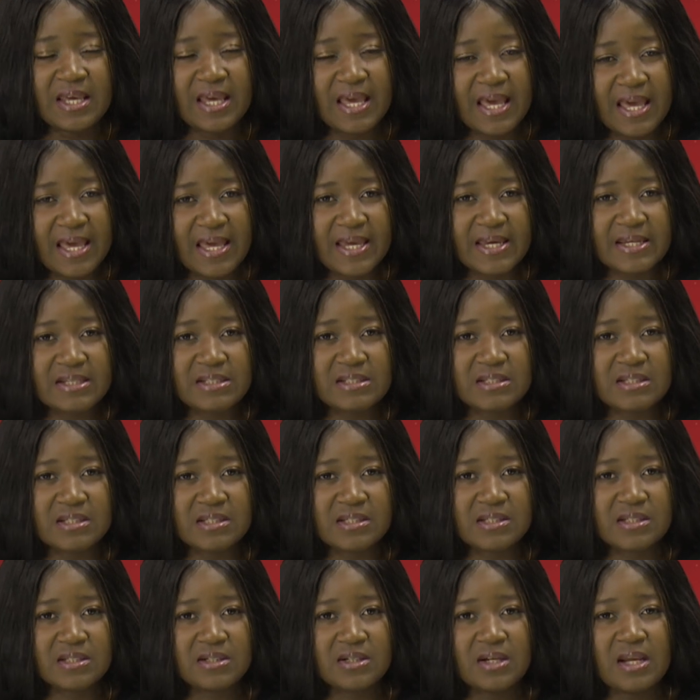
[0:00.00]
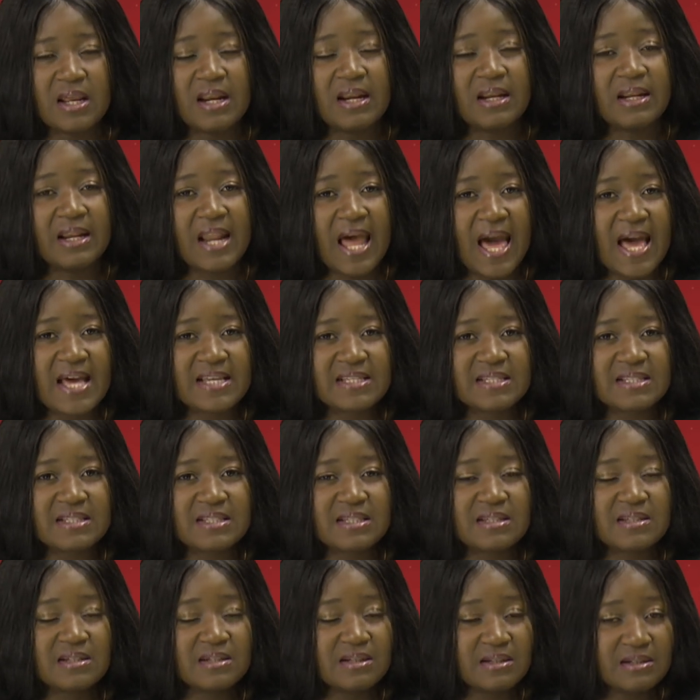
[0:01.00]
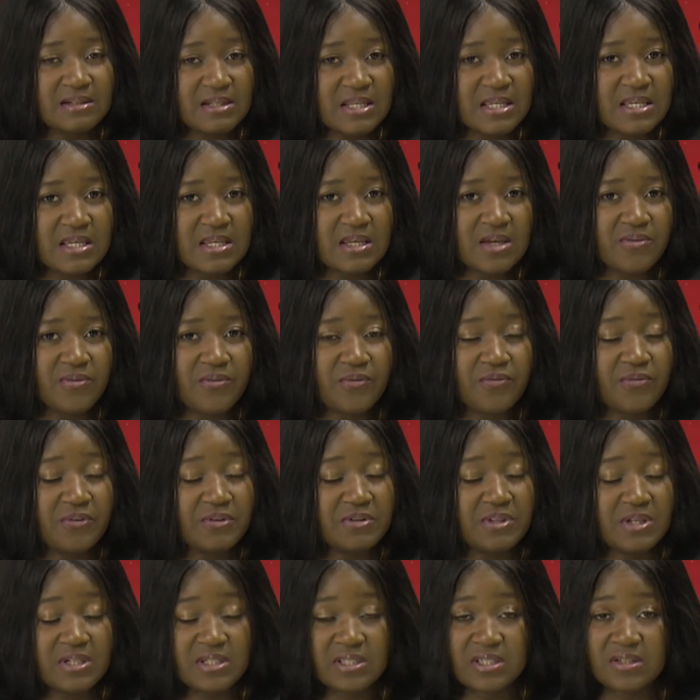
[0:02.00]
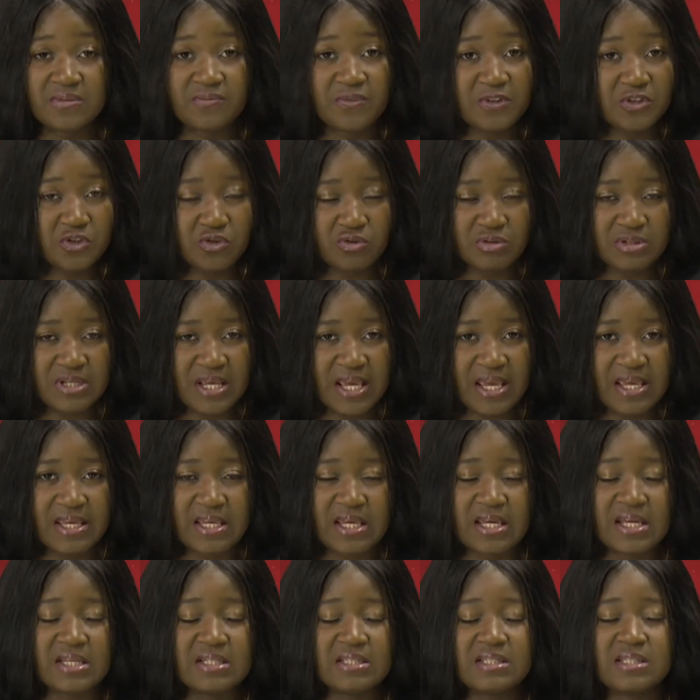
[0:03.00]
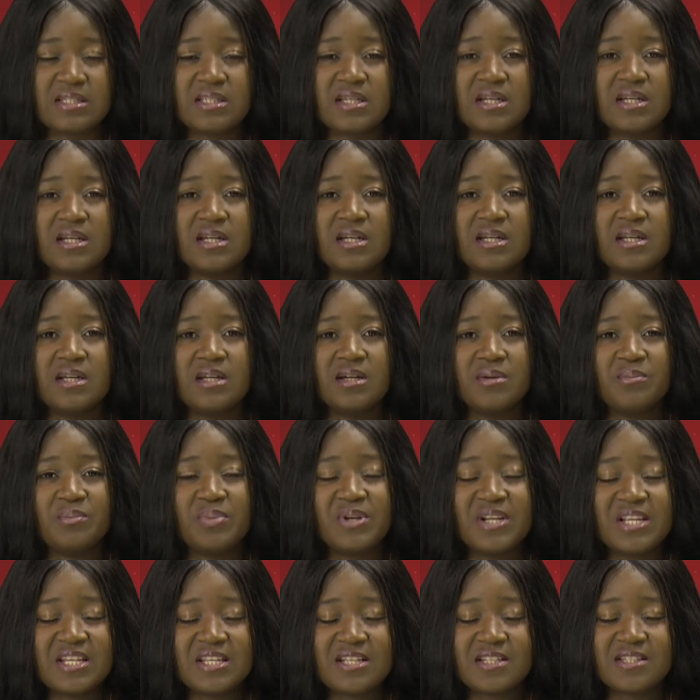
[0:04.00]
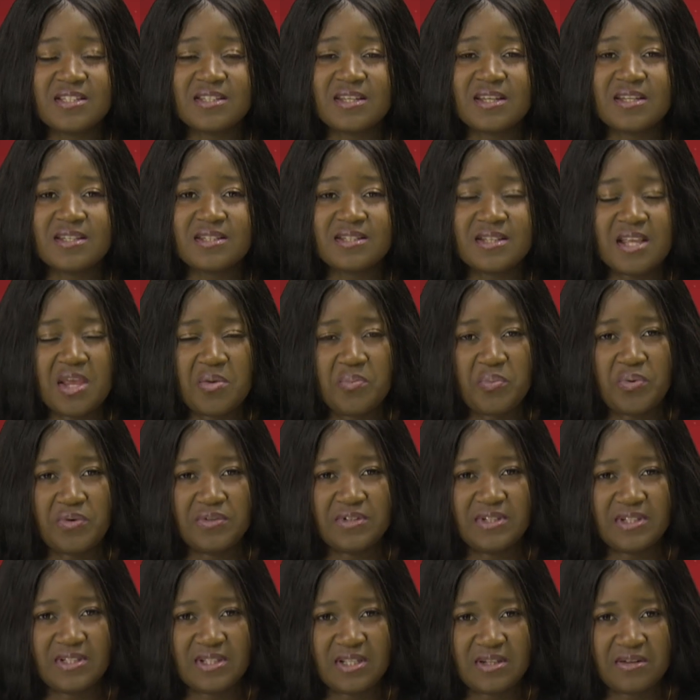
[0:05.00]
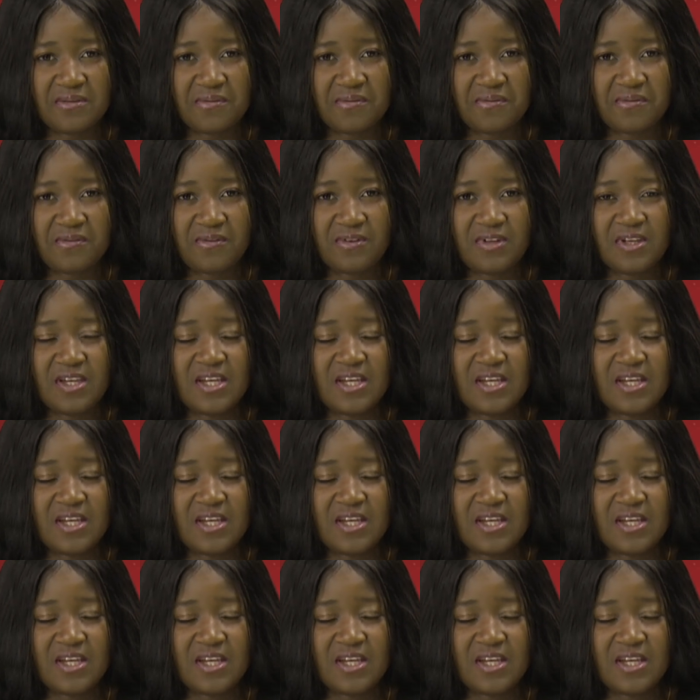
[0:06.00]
And lastly, for today is, please stay positive.